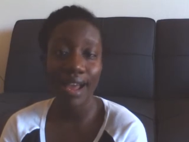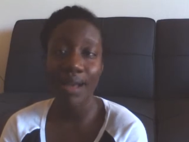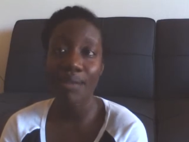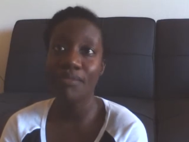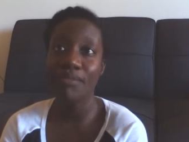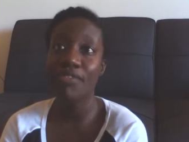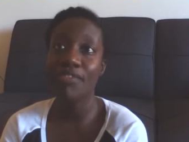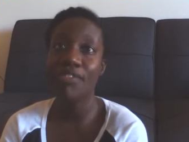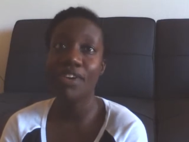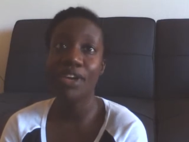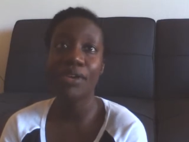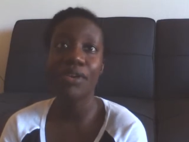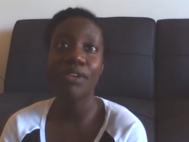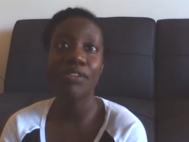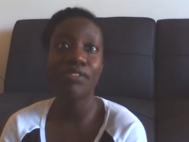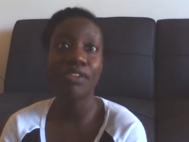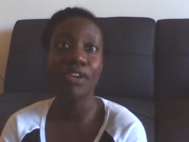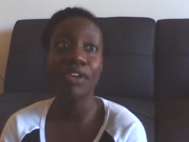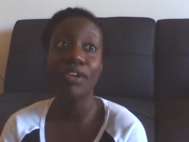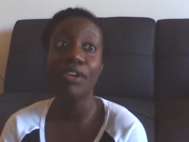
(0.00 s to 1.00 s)
I'm very,
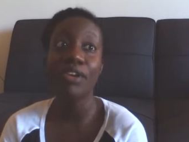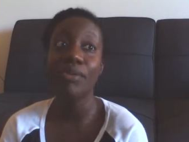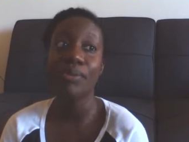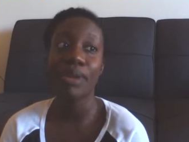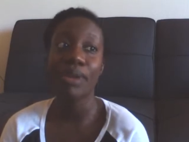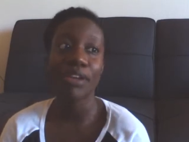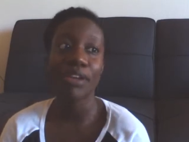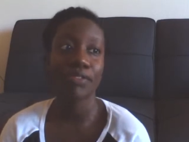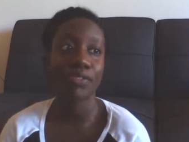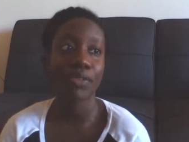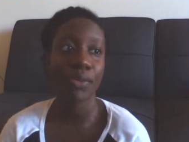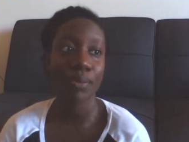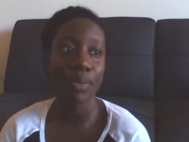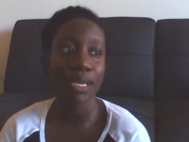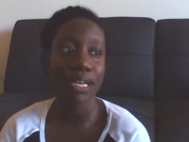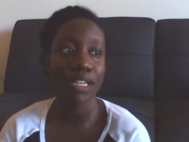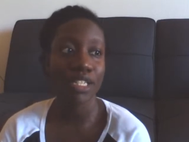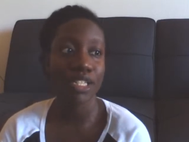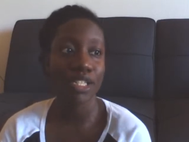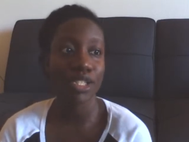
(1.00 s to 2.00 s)
very grateful,
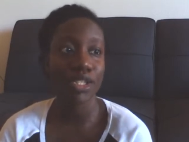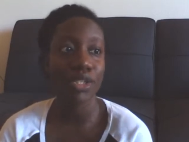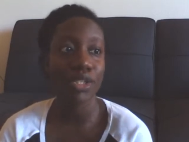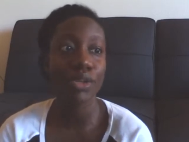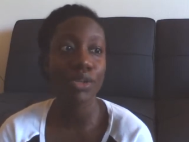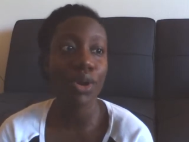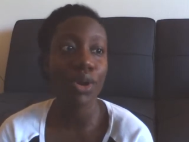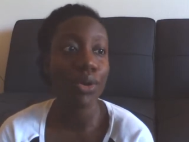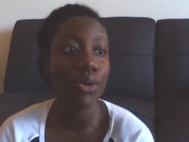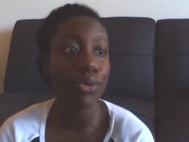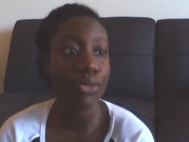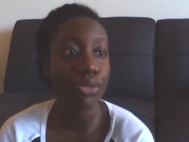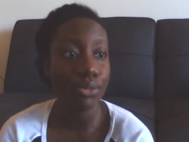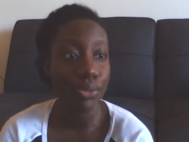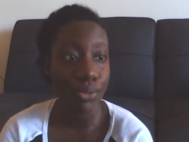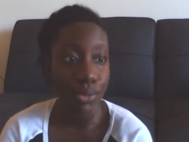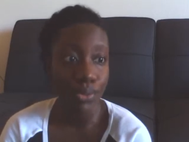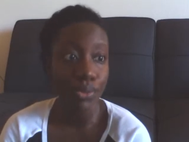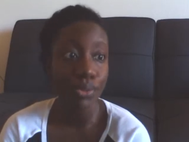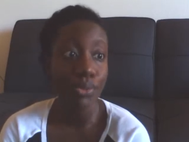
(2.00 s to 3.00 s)
because to go
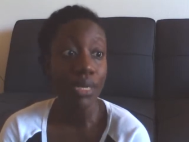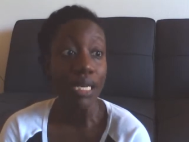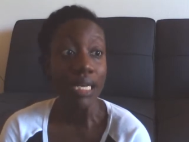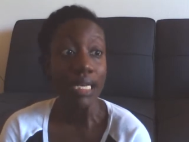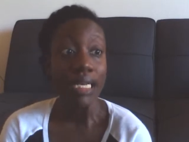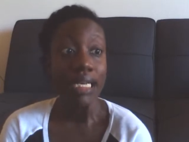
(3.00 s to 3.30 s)
through